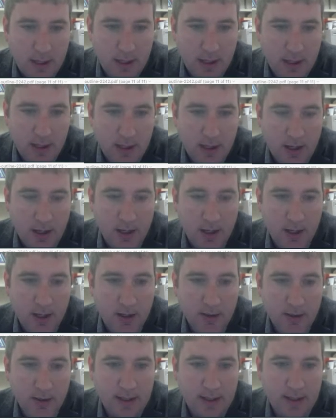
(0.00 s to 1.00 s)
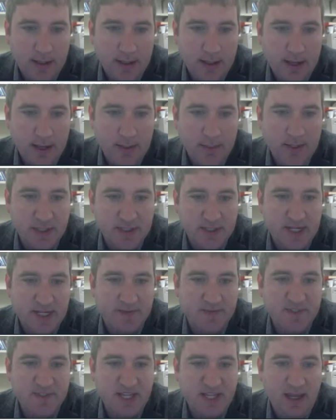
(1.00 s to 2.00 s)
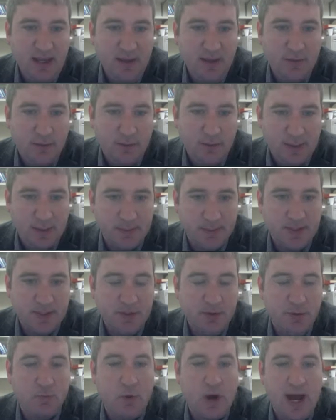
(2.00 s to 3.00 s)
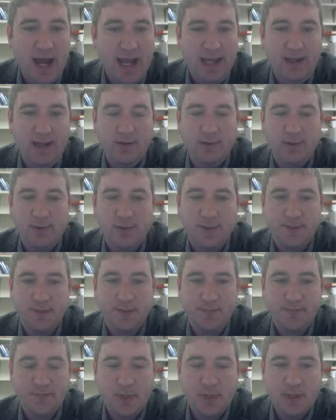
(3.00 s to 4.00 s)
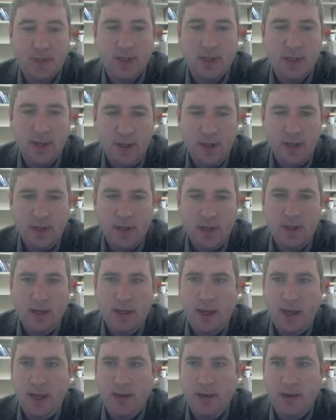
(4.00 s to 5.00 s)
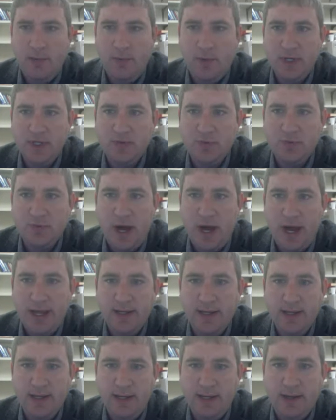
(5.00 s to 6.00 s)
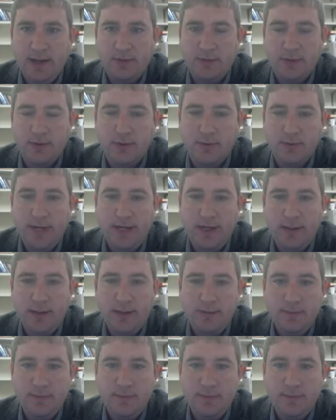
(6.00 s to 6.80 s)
and I'm going to, instead of z equals, I'm going to do y equals. And what is y going to equal? Well,